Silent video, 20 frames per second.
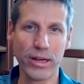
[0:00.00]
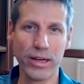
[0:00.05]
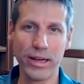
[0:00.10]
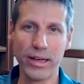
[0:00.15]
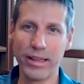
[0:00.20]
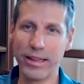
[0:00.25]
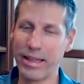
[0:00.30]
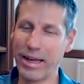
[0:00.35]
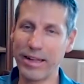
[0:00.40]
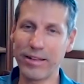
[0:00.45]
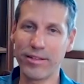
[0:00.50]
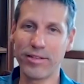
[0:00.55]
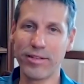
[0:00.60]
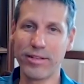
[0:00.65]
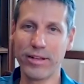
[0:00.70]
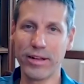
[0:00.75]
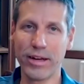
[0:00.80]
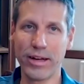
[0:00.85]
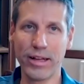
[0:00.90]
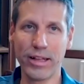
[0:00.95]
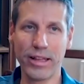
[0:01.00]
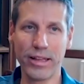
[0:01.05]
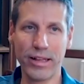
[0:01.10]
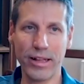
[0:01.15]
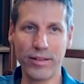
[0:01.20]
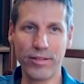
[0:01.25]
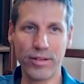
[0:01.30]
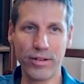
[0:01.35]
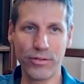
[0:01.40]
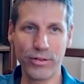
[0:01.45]
That's
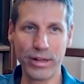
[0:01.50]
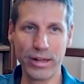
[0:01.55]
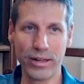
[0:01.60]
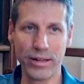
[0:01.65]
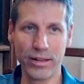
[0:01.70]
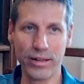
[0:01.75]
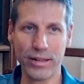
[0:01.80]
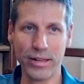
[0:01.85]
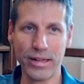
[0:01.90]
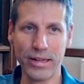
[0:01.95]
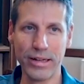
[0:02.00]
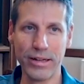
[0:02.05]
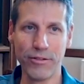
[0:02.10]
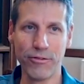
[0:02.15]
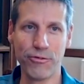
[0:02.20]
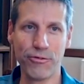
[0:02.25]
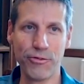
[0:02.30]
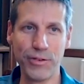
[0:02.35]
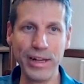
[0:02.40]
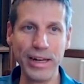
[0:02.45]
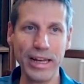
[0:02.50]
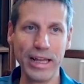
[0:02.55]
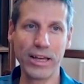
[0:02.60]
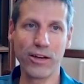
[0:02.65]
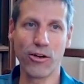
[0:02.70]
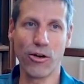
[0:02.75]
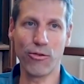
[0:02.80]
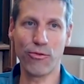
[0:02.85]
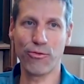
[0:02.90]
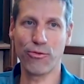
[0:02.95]
the real feeling
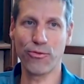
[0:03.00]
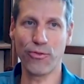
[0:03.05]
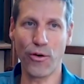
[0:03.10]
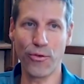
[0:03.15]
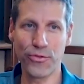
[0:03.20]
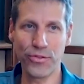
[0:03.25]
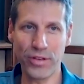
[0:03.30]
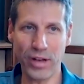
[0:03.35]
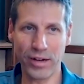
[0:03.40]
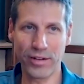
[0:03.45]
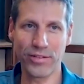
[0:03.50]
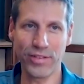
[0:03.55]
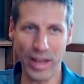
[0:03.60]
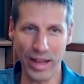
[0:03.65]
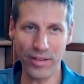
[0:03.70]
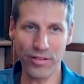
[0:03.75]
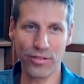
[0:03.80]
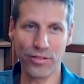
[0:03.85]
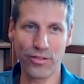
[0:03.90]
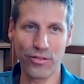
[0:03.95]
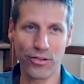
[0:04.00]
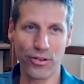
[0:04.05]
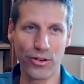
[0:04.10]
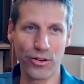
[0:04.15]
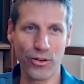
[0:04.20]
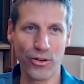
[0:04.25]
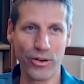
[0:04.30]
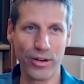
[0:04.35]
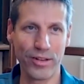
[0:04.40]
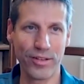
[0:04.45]
of success. You
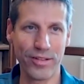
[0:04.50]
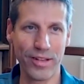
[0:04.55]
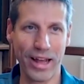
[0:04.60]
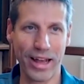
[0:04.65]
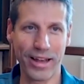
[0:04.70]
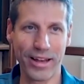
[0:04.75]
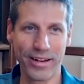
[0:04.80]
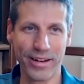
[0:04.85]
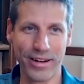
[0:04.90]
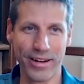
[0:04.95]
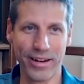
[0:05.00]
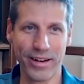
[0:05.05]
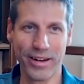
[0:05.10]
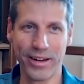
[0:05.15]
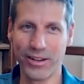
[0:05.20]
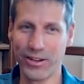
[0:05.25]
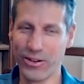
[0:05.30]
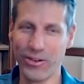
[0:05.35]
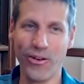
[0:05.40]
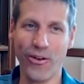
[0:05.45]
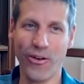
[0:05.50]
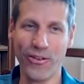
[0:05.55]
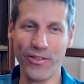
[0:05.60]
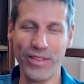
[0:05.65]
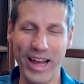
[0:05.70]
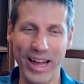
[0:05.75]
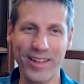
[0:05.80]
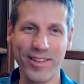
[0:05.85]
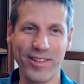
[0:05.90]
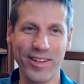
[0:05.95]
know, it's like you know,
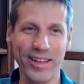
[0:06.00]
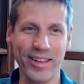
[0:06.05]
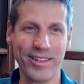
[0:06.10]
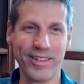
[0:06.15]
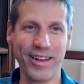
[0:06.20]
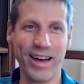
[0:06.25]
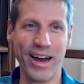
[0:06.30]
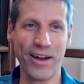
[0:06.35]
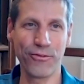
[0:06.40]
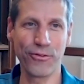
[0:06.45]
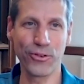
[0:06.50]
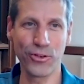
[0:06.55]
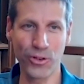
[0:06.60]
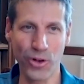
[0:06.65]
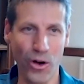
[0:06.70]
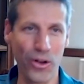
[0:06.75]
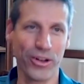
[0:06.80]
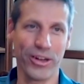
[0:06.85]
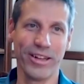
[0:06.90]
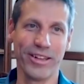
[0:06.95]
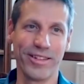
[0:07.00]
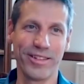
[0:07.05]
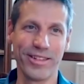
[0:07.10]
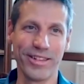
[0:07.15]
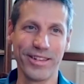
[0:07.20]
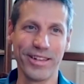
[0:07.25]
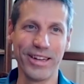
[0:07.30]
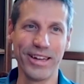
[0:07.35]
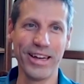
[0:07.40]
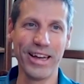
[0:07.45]
that's it. I've got it.
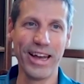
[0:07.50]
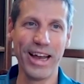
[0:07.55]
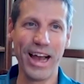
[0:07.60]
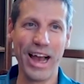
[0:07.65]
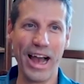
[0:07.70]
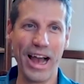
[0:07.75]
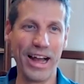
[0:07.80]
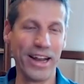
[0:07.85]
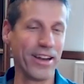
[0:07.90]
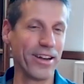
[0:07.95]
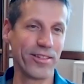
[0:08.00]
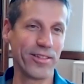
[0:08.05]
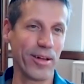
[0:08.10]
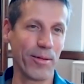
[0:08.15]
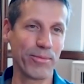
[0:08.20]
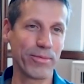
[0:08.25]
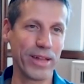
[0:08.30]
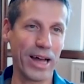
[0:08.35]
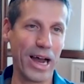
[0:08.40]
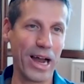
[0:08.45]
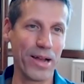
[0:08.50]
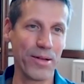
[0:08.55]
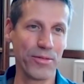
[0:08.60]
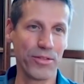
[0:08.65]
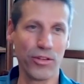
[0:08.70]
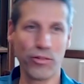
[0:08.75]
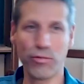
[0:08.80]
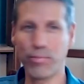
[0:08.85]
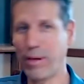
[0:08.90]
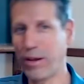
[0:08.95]
And sometimes,
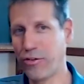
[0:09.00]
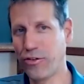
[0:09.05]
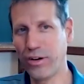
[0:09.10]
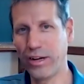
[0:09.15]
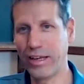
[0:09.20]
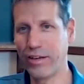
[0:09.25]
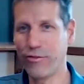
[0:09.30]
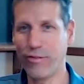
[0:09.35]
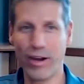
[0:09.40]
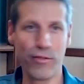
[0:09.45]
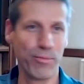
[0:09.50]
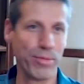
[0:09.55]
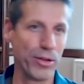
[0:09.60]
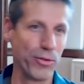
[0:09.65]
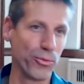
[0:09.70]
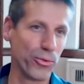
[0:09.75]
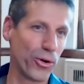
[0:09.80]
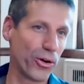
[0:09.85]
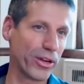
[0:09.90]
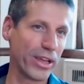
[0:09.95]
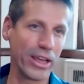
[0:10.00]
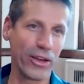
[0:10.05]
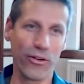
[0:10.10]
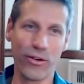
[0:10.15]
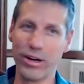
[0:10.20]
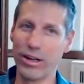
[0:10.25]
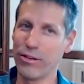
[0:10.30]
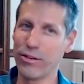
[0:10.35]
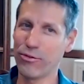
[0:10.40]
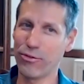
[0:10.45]
especially if I've been working on
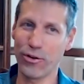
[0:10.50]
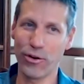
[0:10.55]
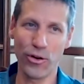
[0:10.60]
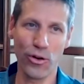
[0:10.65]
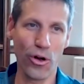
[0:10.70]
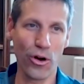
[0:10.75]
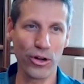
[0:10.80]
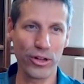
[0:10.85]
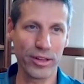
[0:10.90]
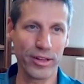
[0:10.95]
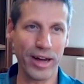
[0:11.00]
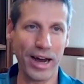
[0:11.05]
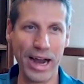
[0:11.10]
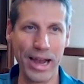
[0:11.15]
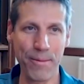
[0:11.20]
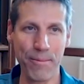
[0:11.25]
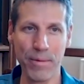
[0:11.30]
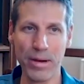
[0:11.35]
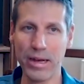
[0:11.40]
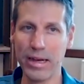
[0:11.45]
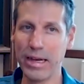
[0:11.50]
it for a long time,